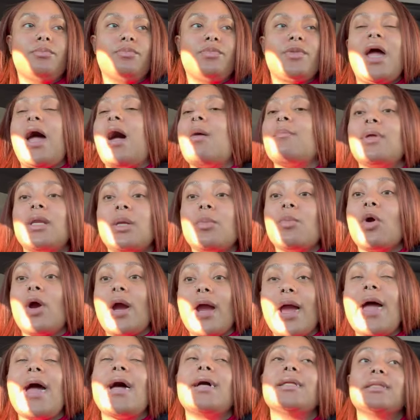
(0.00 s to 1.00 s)
how many more I
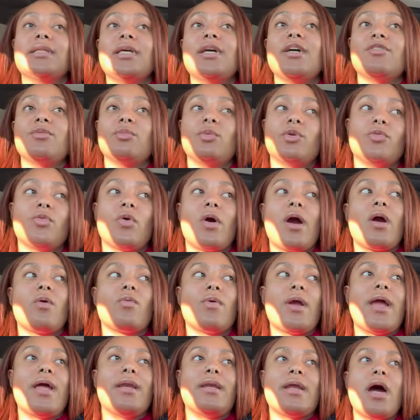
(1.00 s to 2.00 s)
had left before I
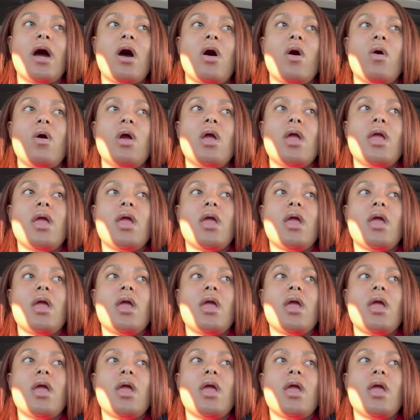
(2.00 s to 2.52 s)
ran out.